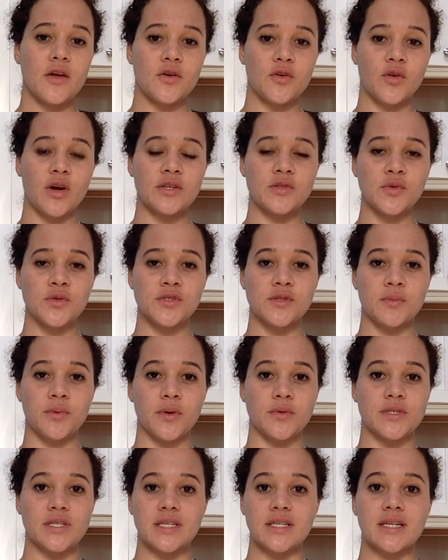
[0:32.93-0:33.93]
Great source of
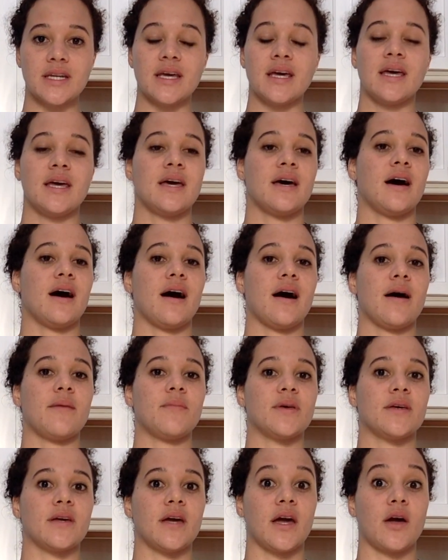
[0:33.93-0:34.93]
protein.
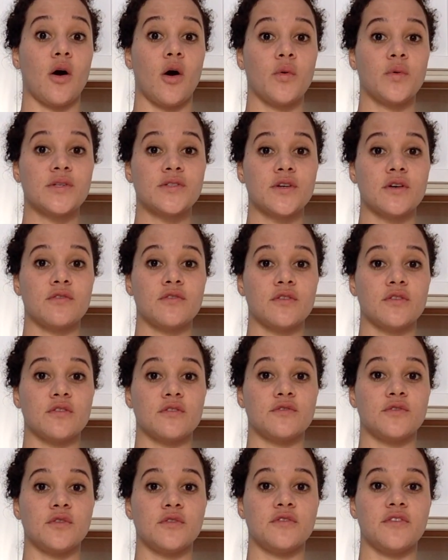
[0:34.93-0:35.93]
I always go for the
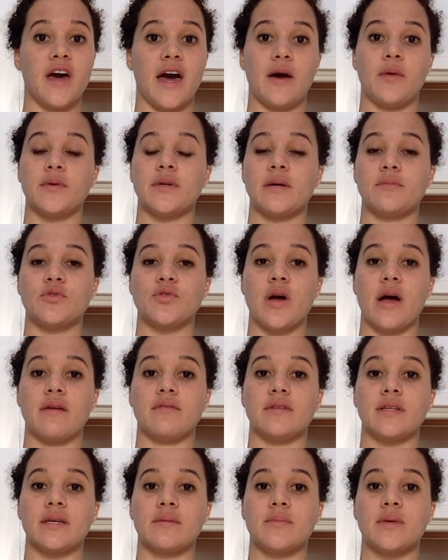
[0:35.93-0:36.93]
full fat when I'm
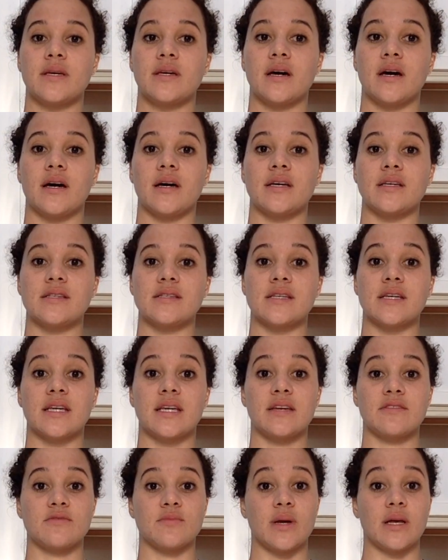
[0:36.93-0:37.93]
traveling because it
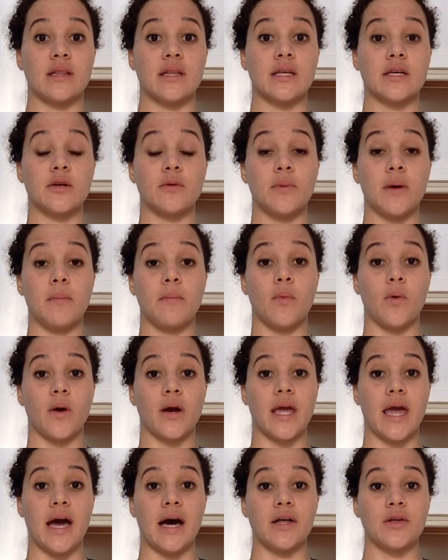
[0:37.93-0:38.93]
gives me a little bit more
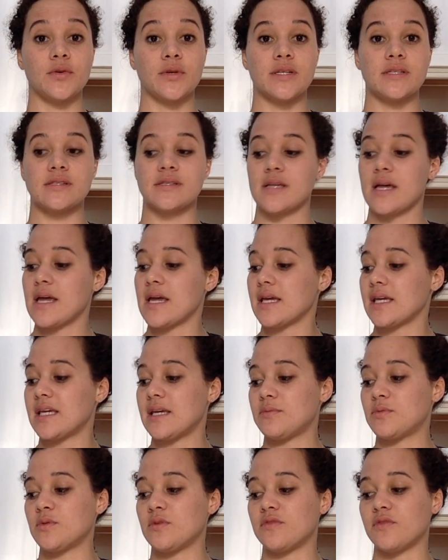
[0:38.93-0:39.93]
calories,
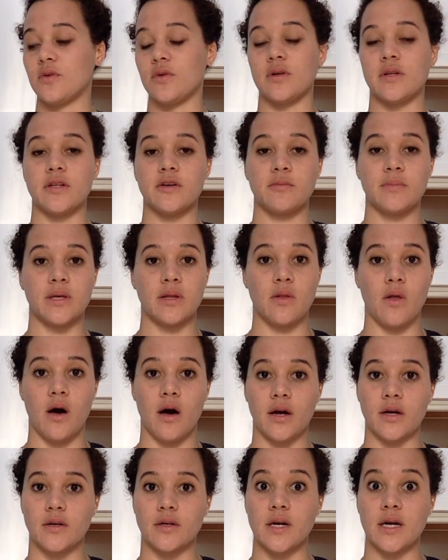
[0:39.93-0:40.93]
keeps me full a little bit
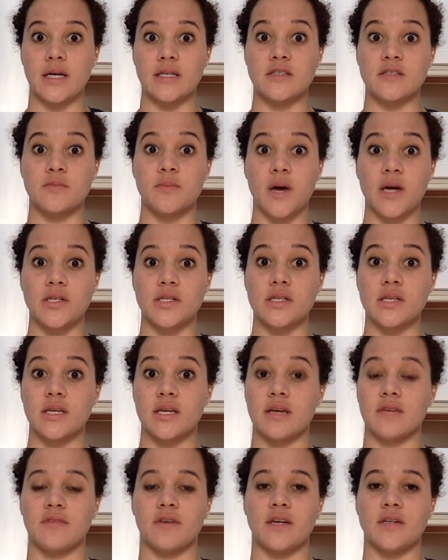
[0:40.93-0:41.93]
longer,
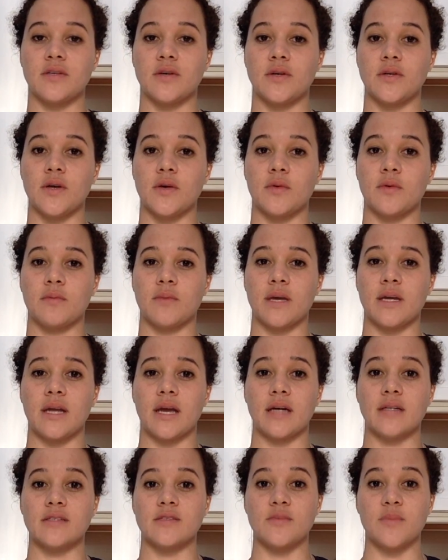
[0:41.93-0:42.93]
especially if I don't know when my
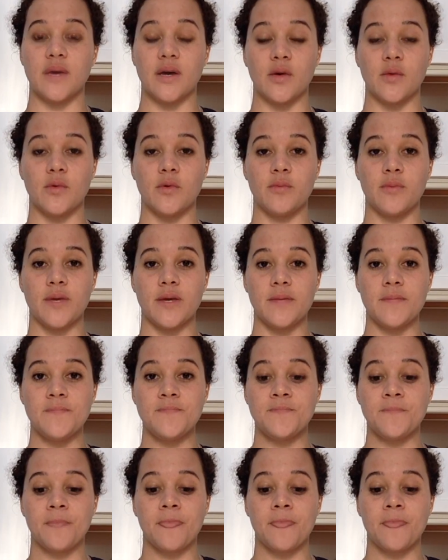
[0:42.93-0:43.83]
next meal will be.